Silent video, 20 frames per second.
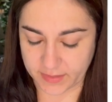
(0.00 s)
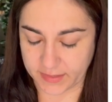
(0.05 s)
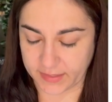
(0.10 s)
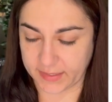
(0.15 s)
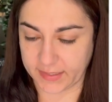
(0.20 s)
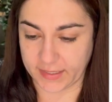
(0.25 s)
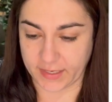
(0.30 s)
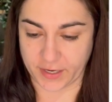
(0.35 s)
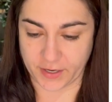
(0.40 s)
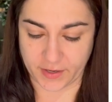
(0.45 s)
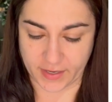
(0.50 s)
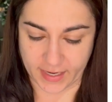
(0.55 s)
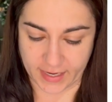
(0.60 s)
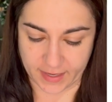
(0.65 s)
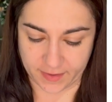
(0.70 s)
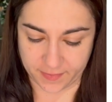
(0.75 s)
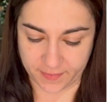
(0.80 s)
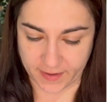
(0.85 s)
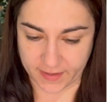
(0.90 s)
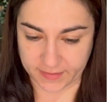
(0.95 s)
So
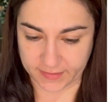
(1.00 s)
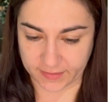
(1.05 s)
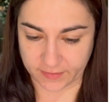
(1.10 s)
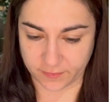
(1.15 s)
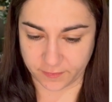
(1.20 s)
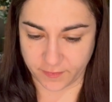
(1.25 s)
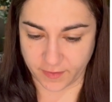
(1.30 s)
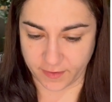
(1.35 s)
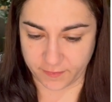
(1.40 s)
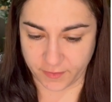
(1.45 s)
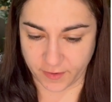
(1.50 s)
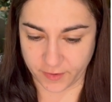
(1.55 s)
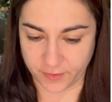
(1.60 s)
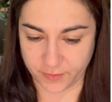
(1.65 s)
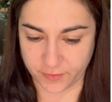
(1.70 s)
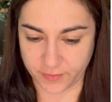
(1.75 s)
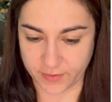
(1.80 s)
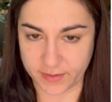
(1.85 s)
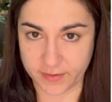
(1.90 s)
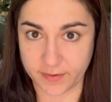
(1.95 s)

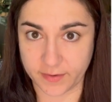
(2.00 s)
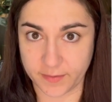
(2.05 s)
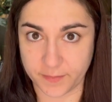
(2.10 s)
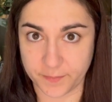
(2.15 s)
8,500